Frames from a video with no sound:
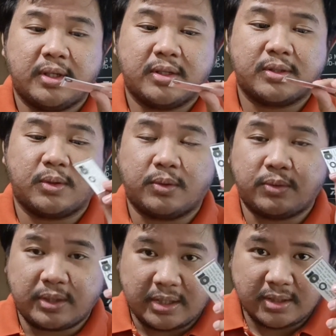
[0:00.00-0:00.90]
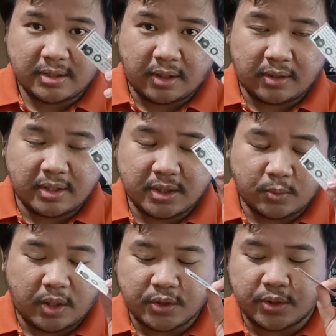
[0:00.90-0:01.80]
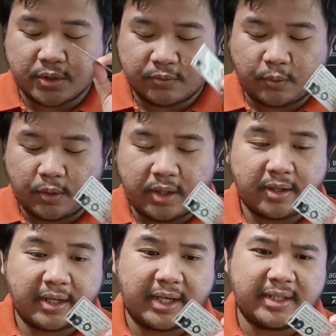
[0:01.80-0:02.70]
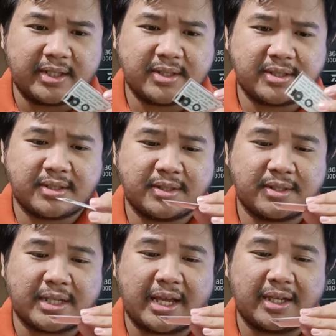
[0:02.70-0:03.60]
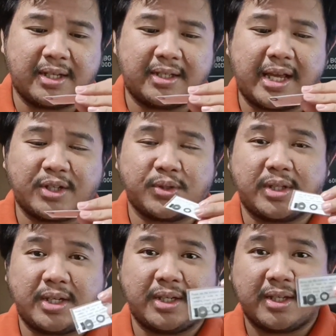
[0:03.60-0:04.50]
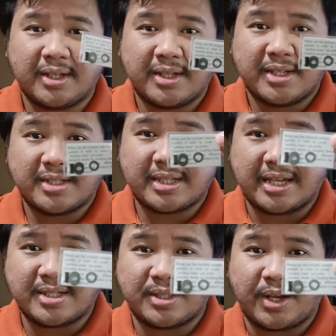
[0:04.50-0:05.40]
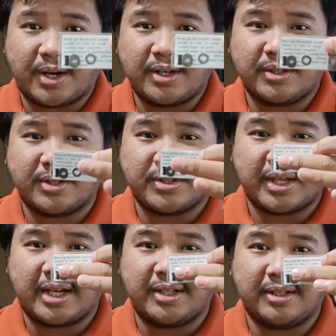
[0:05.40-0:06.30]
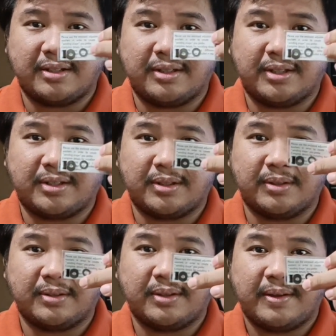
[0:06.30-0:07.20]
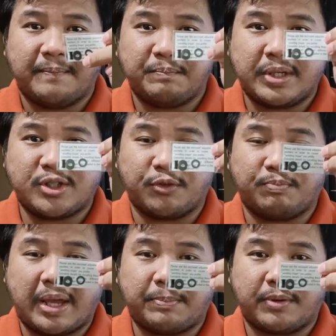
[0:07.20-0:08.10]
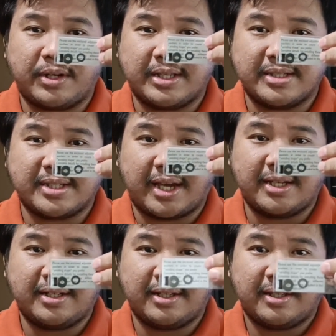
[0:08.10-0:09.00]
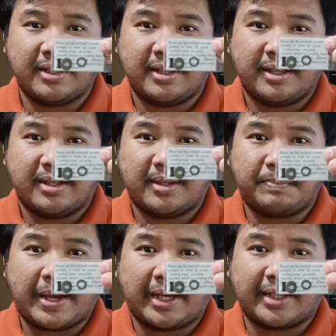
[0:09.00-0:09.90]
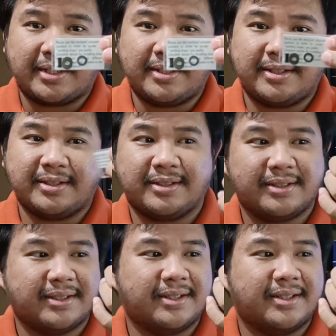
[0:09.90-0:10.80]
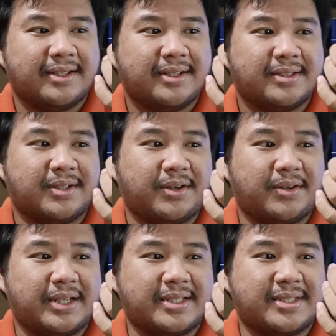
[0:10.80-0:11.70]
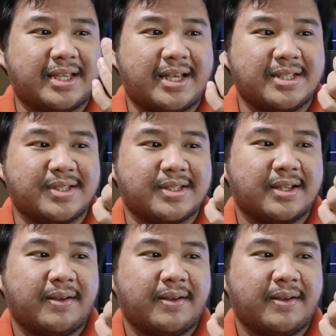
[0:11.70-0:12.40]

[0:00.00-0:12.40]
So these are these washers for, and it actually says there's a little piece of paper inside the packet. So it says,